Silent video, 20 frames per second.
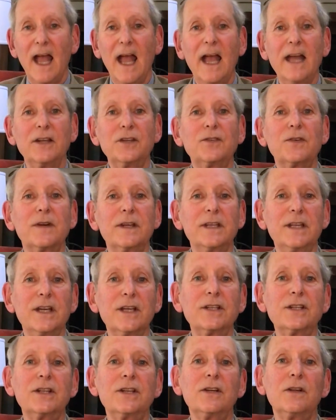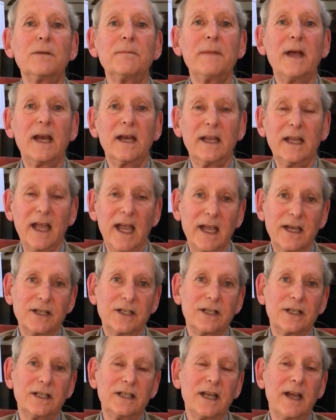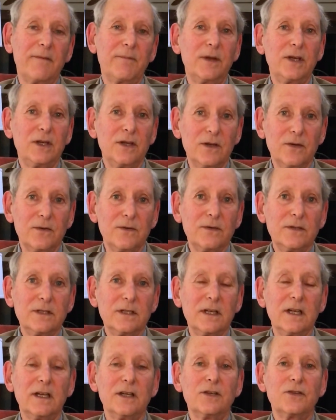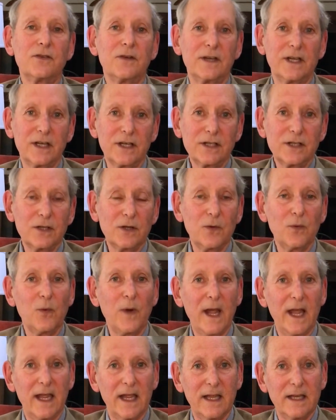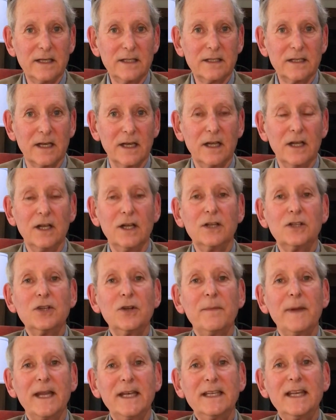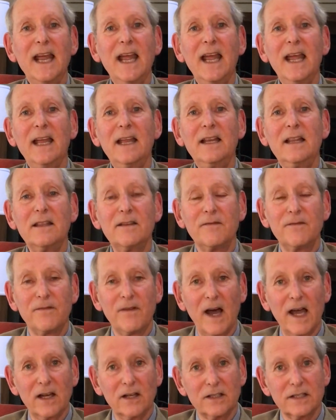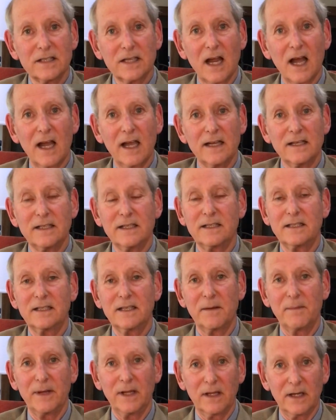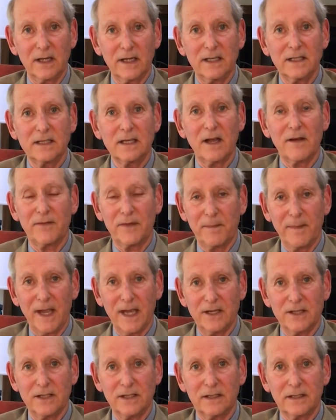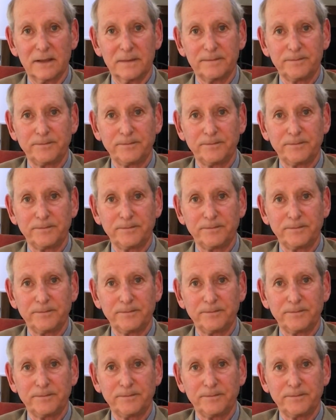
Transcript: and traditional medications have been used in traditional ways to maintain the vital signs and stabilities of the patient.